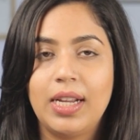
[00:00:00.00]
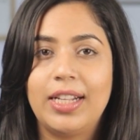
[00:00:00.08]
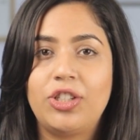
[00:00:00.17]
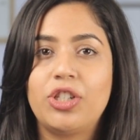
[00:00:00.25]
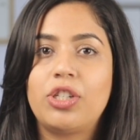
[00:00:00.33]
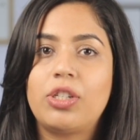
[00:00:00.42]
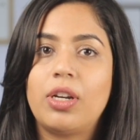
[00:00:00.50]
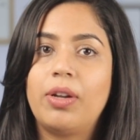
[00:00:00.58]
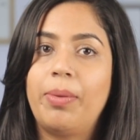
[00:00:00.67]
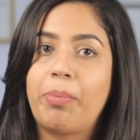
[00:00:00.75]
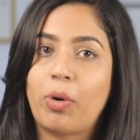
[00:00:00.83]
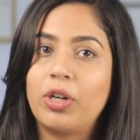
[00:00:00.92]
It's just
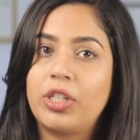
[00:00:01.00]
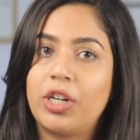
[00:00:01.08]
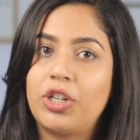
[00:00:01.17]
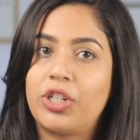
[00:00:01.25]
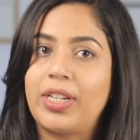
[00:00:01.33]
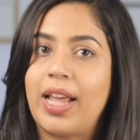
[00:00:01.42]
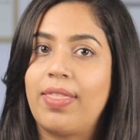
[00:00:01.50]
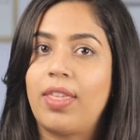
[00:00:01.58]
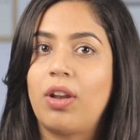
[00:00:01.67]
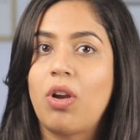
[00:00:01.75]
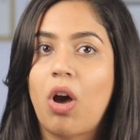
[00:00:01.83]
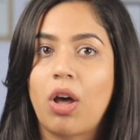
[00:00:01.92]
important to understand
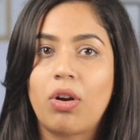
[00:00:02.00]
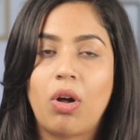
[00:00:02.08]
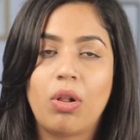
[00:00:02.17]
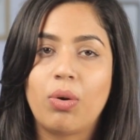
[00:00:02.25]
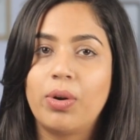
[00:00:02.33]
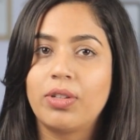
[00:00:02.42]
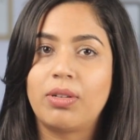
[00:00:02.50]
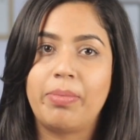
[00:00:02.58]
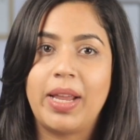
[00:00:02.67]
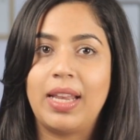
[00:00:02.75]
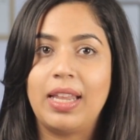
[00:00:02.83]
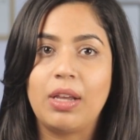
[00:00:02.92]
that not all oils are
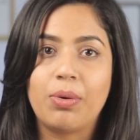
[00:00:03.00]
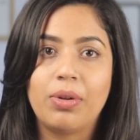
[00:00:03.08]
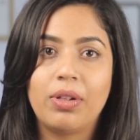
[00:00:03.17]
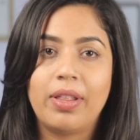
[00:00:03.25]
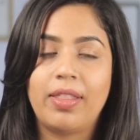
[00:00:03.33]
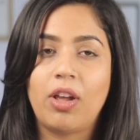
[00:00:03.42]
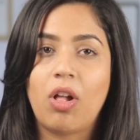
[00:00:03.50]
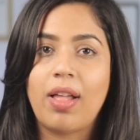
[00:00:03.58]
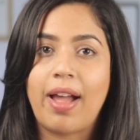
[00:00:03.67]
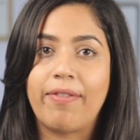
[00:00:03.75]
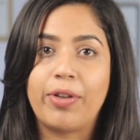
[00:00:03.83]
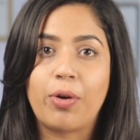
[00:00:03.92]
made equal and they all
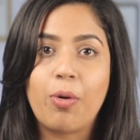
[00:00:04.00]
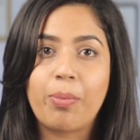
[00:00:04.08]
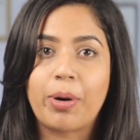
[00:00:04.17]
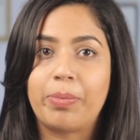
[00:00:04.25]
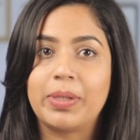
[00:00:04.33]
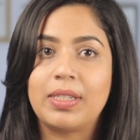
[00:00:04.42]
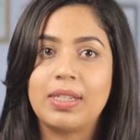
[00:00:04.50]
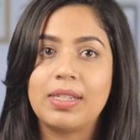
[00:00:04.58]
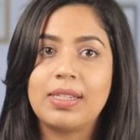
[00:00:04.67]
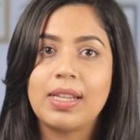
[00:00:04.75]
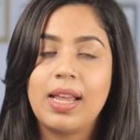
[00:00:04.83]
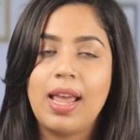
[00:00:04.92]
have their own purposes.